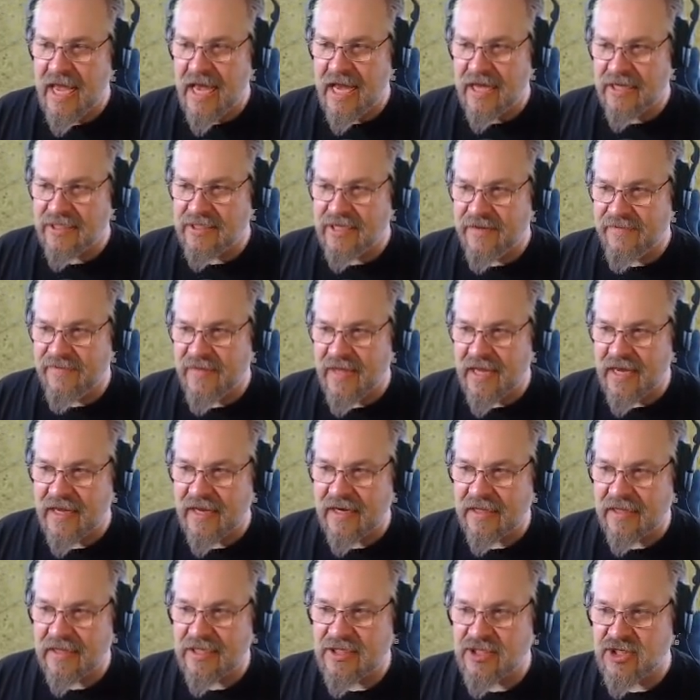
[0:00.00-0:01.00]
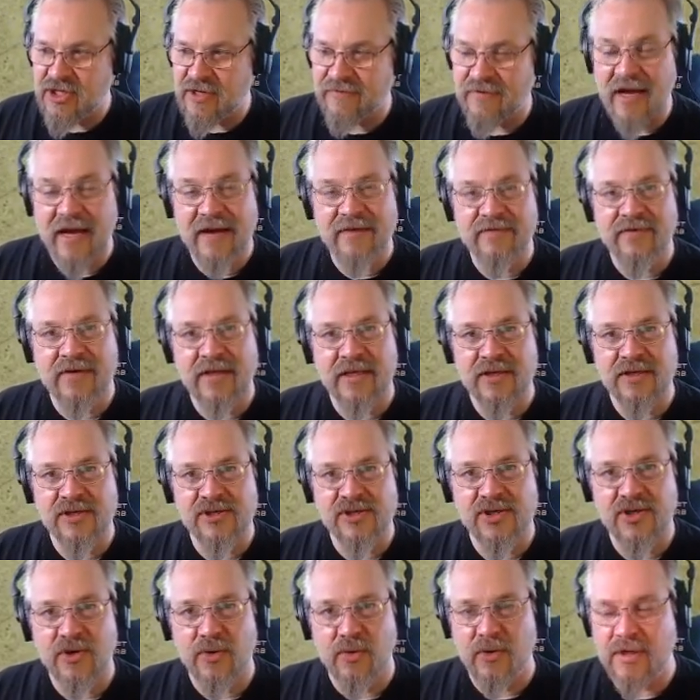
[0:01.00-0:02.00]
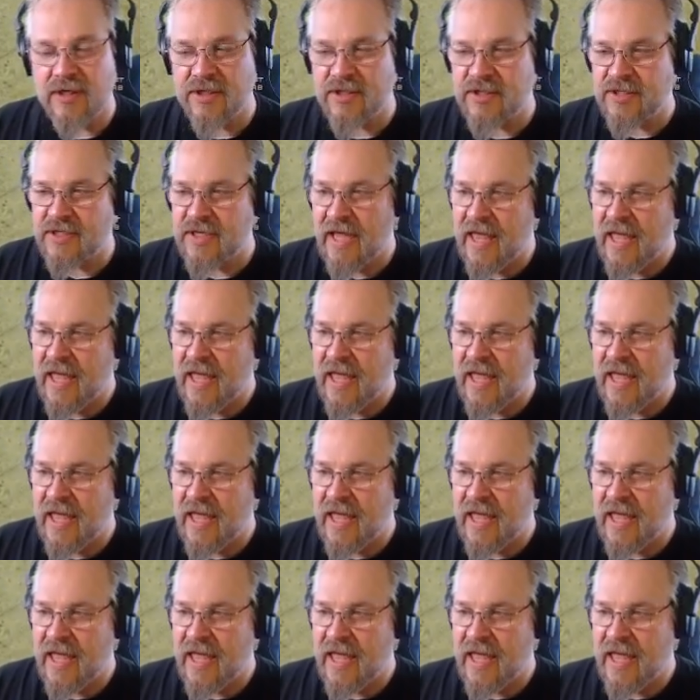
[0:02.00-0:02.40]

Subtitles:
and see if they can at least survive on the shores.